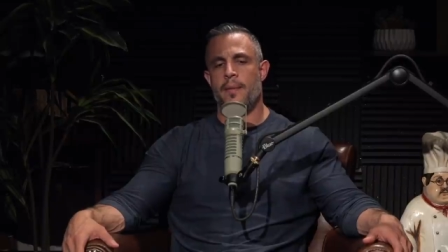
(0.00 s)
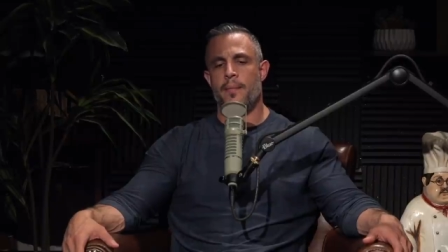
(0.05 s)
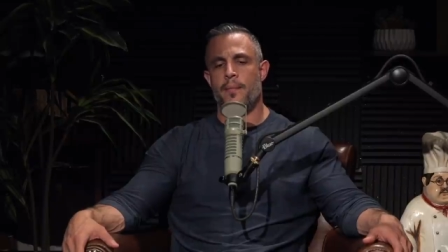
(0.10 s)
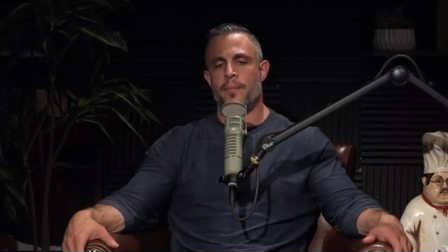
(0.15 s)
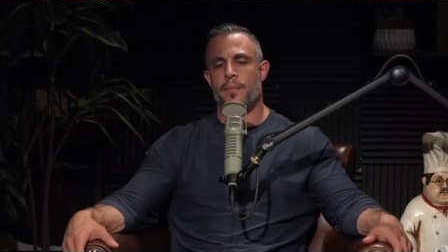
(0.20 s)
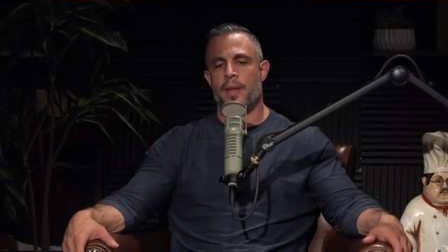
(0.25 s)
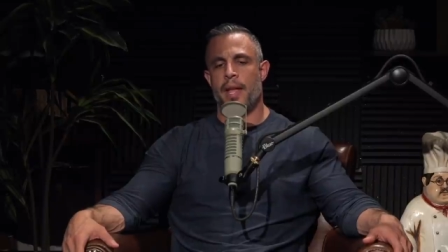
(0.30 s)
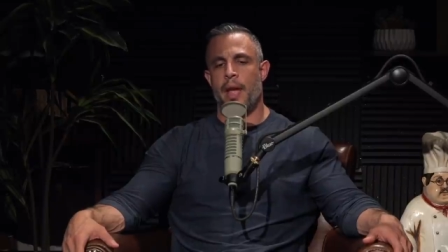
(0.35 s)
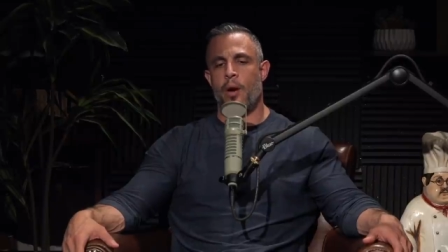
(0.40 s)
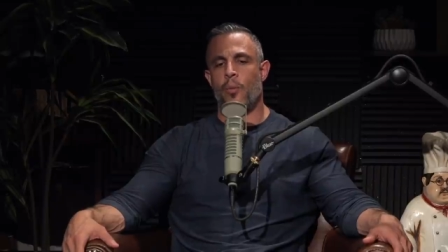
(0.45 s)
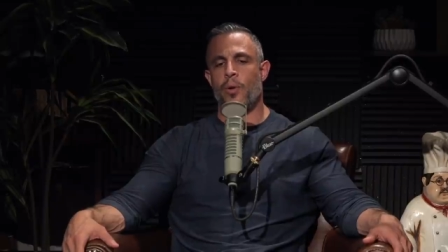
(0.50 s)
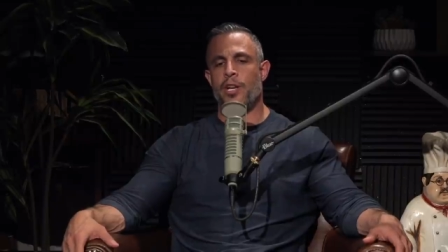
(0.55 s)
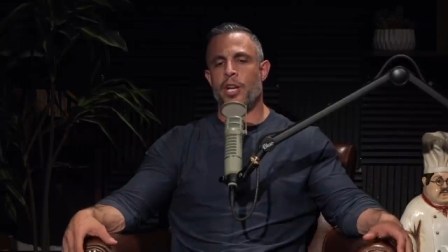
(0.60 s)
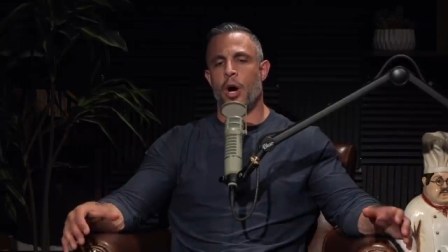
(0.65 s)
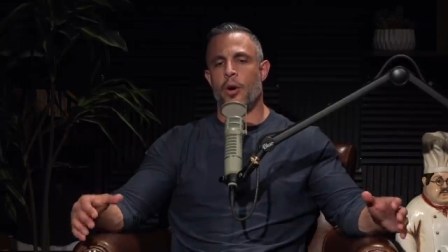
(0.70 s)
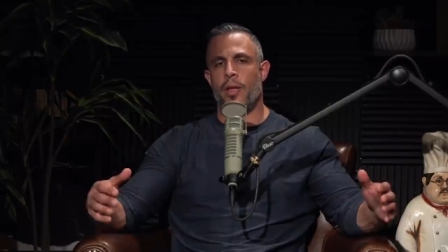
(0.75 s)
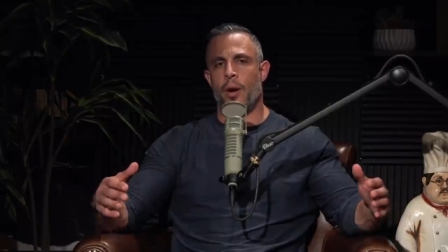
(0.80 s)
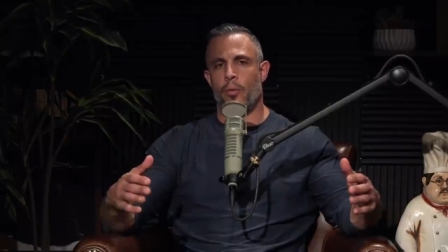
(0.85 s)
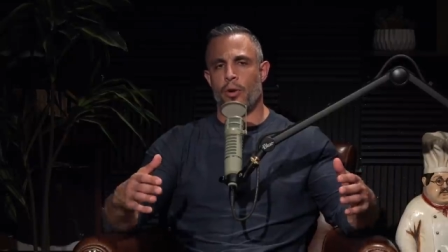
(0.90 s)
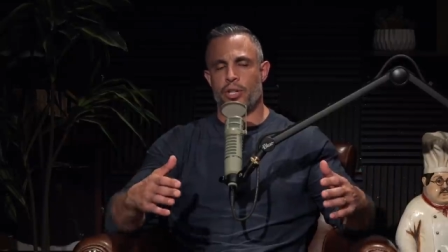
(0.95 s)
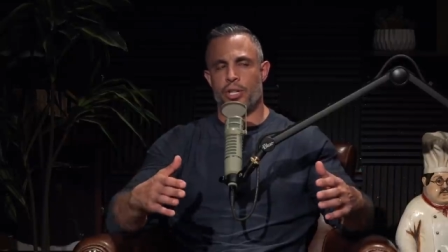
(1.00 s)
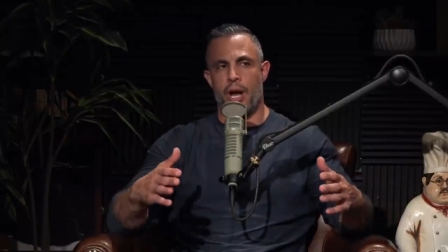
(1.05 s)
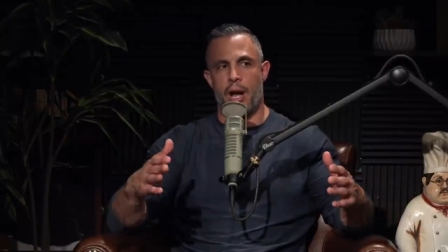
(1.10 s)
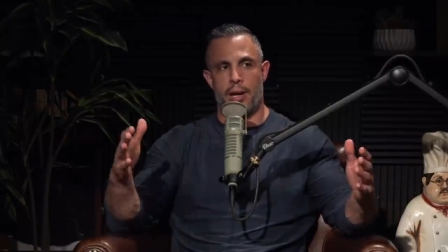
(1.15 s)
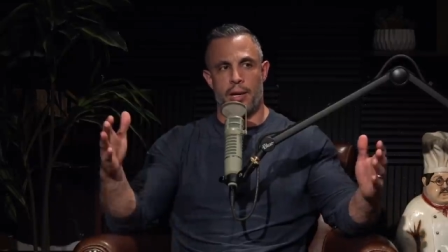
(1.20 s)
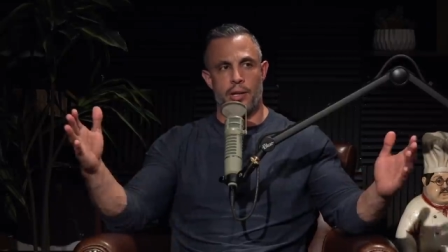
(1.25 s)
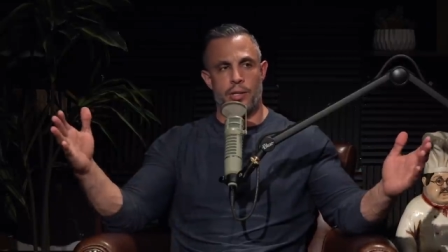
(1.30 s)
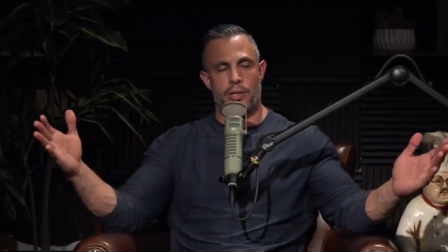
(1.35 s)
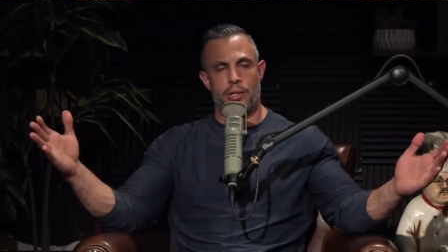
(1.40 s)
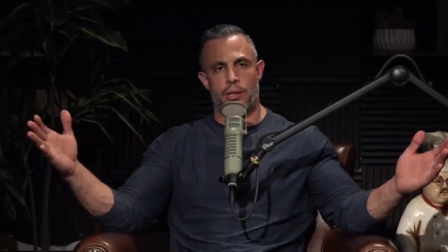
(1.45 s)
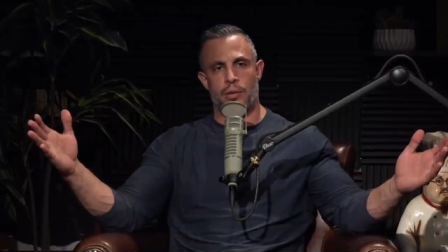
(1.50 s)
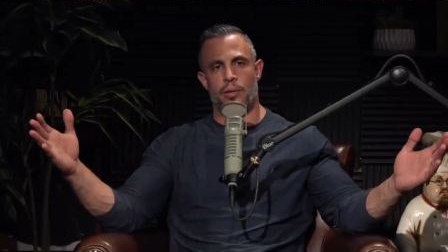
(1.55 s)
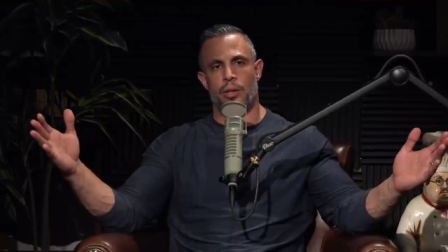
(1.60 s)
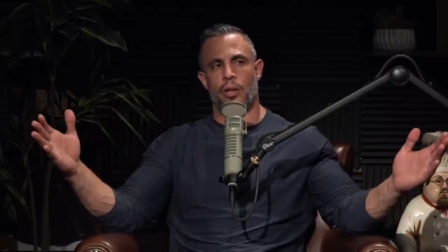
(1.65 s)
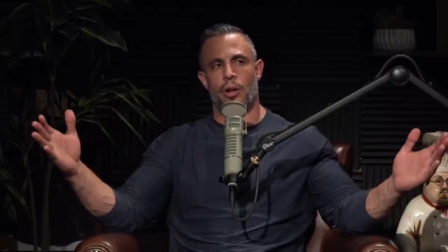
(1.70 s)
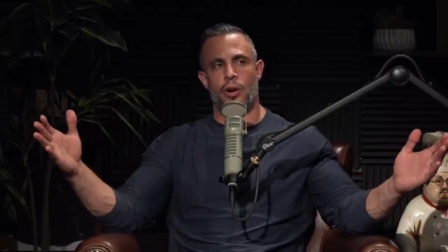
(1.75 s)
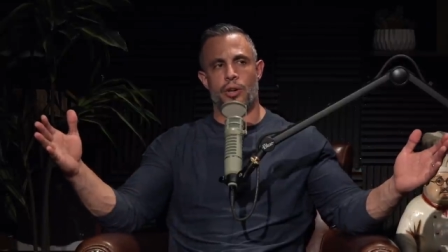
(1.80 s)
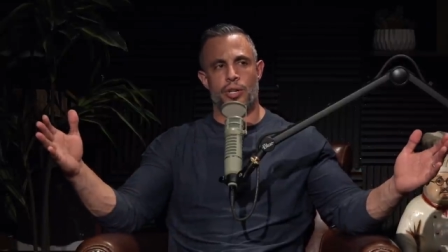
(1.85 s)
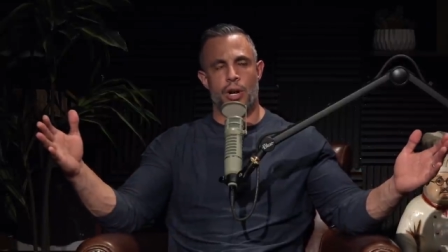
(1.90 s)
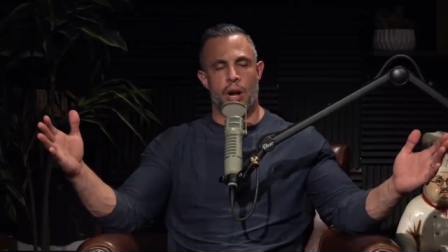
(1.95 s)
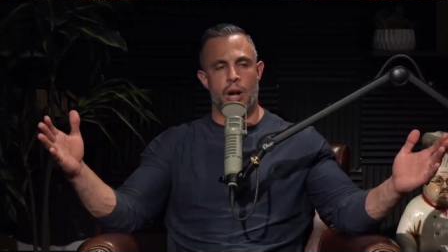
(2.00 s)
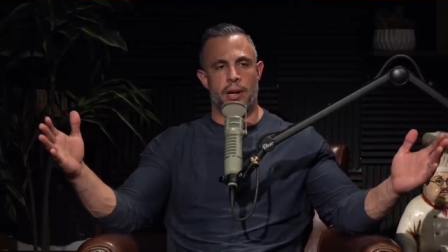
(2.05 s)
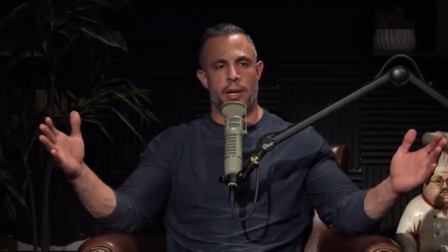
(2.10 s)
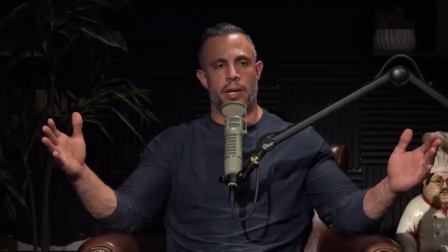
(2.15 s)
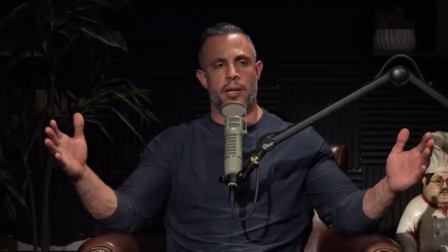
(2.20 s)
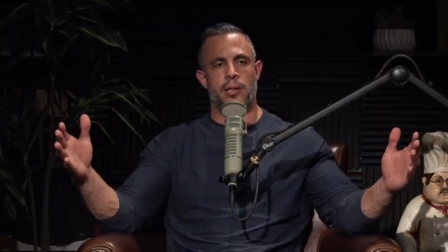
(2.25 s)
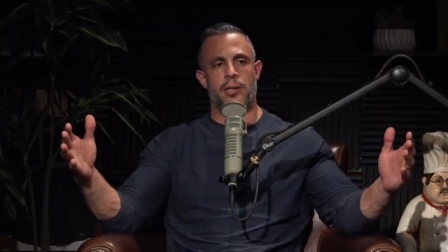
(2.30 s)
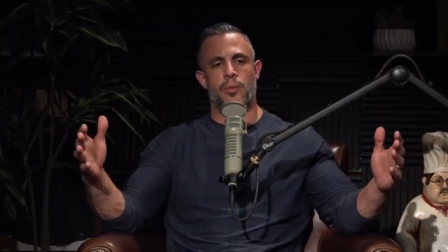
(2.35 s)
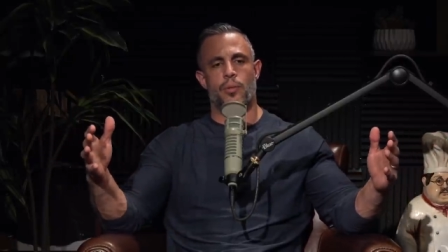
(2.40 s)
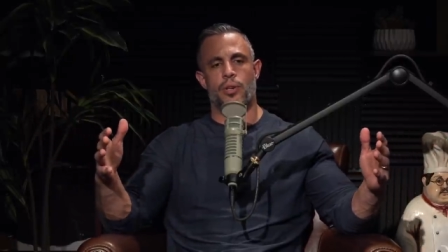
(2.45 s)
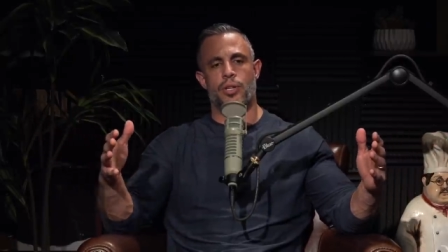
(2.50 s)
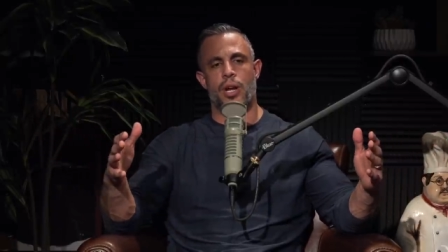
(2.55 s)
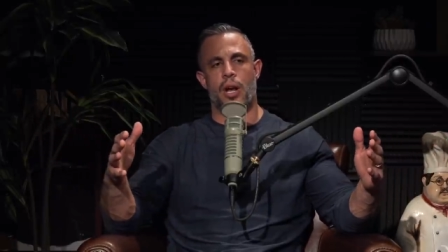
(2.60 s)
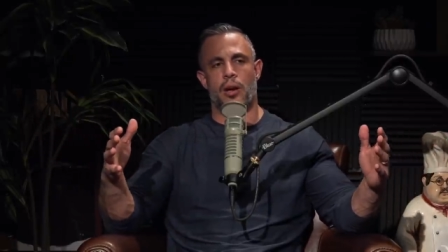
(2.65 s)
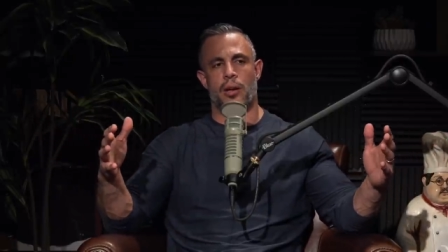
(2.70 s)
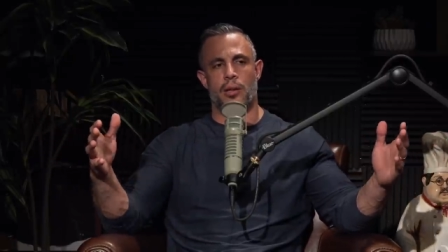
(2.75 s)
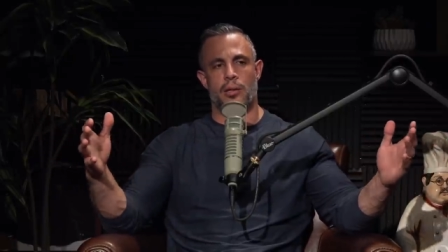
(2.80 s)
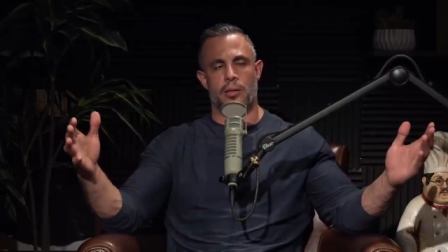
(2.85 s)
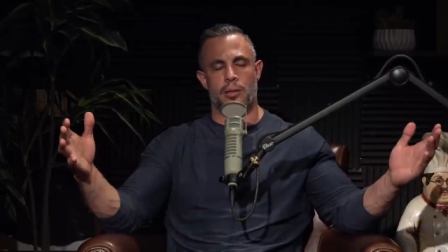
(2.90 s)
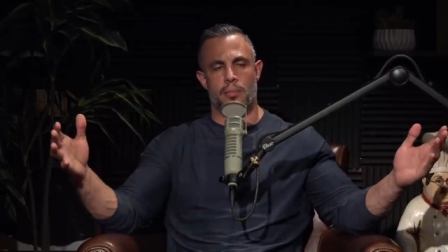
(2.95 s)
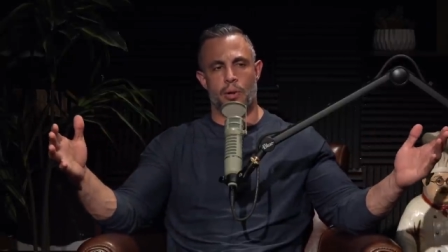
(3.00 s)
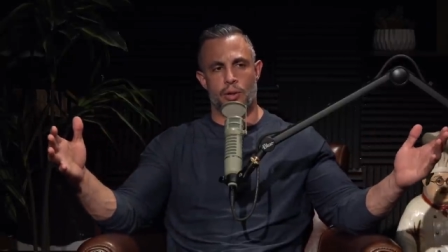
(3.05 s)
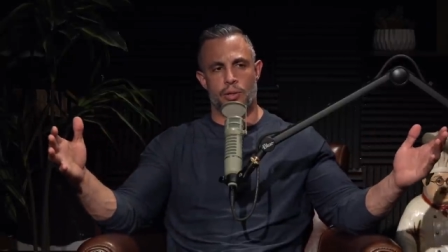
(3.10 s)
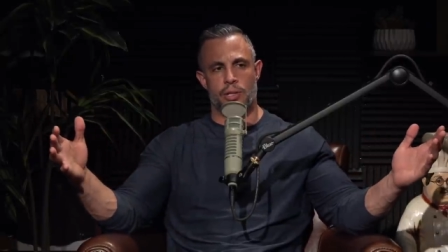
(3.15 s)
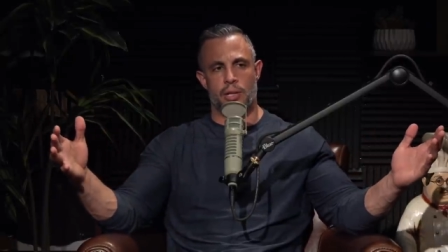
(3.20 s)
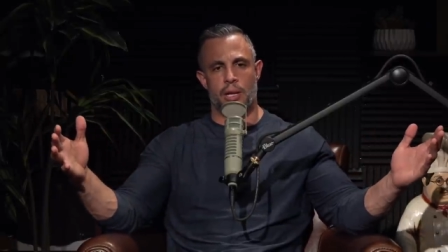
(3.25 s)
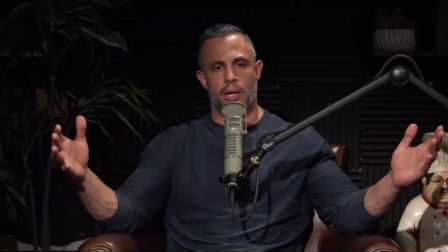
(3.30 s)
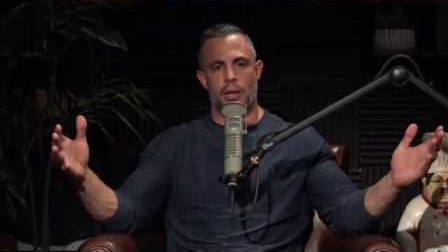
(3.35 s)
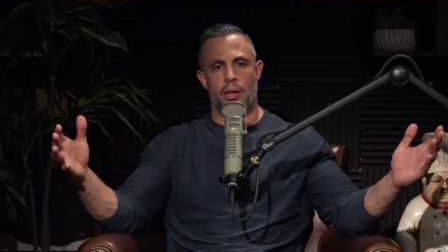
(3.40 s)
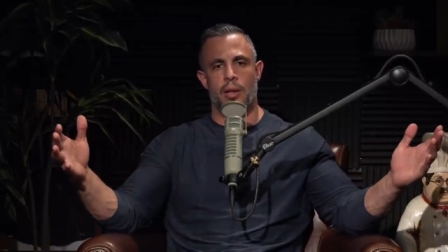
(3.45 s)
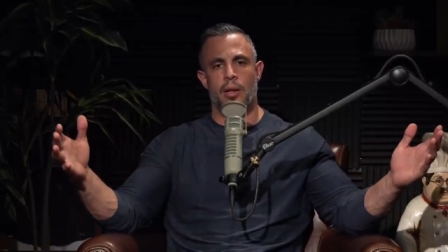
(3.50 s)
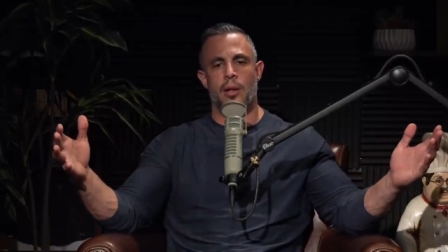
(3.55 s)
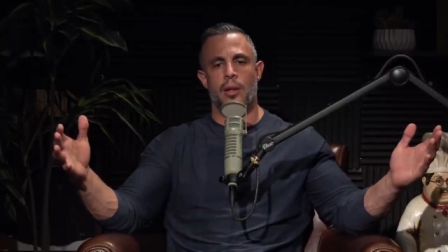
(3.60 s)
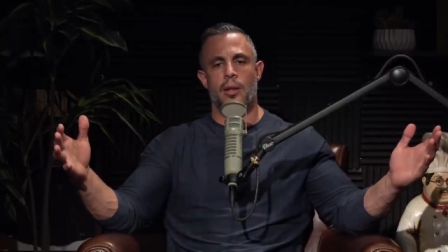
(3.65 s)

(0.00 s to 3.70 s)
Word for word: Yeah. And we know that we're talking to a large audience. We're talking to mostly